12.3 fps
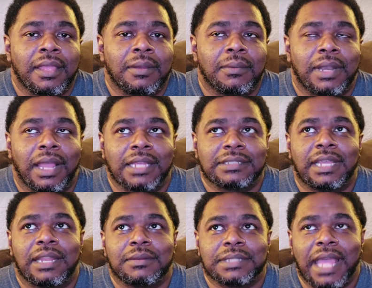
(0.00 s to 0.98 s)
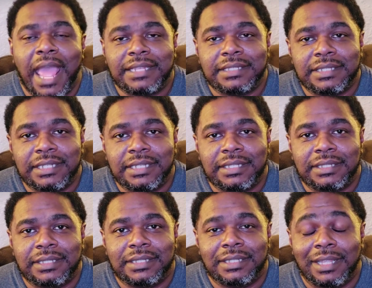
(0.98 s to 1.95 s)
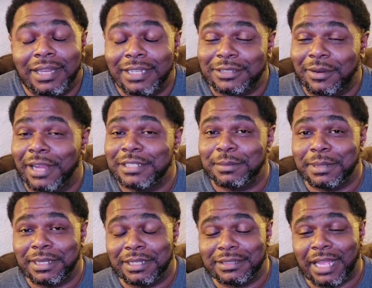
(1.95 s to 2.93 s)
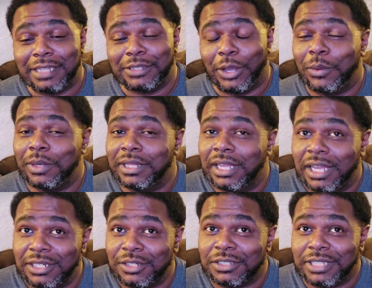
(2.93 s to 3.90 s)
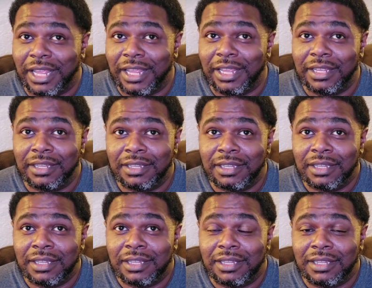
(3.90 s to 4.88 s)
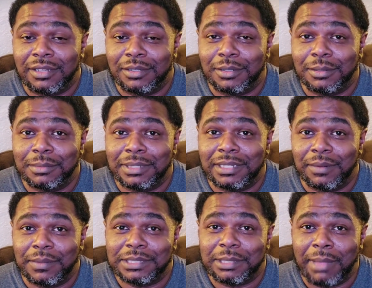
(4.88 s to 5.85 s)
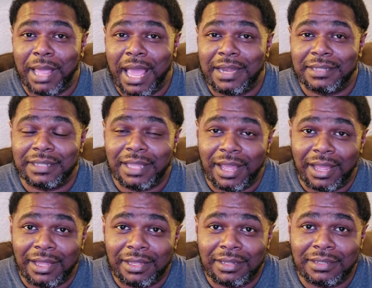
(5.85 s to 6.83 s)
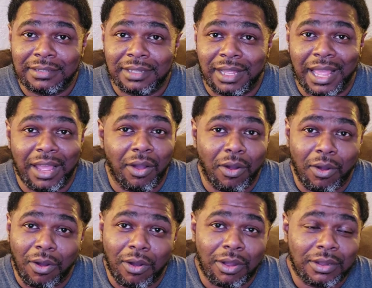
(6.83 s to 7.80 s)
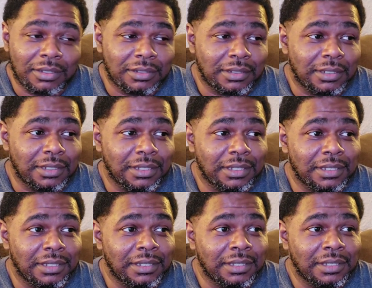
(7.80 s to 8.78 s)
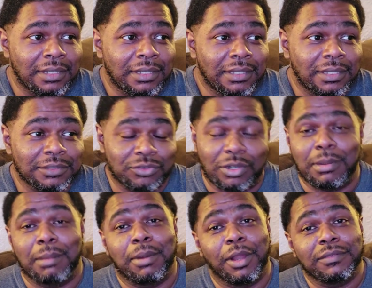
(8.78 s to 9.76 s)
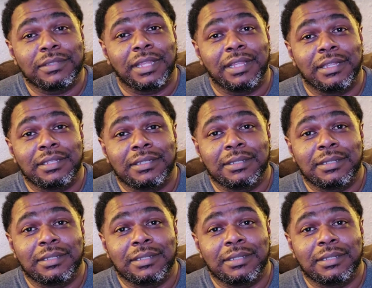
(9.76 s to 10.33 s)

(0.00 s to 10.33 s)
When I got shot, it was an accident. And it's crazy because I totally understand. You know what I mean? I wasn't mad at the guy at all. It was around my birthday.